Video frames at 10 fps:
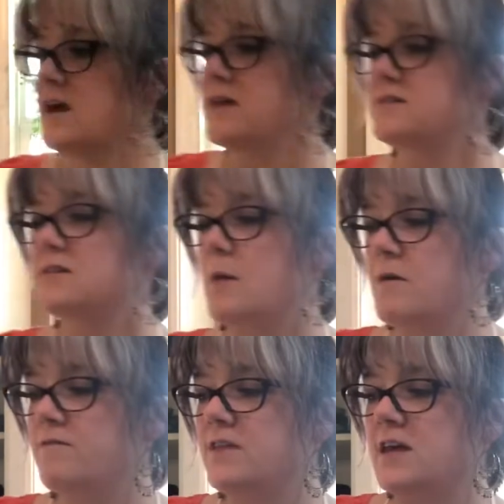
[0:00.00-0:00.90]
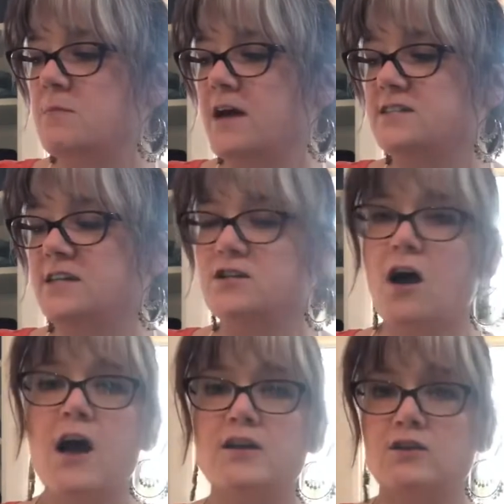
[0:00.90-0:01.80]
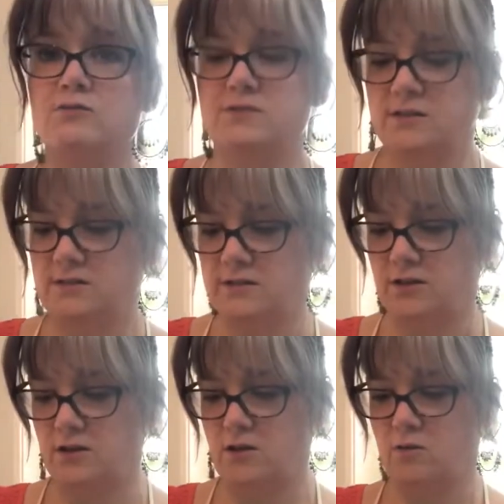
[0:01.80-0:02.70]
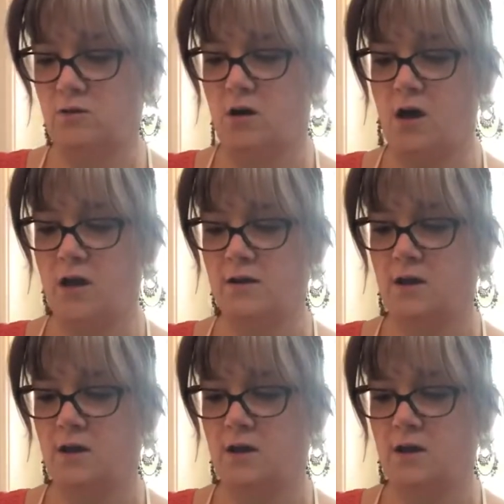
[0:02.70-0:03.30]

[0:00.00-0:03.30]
Some of them I did not use the silicone on.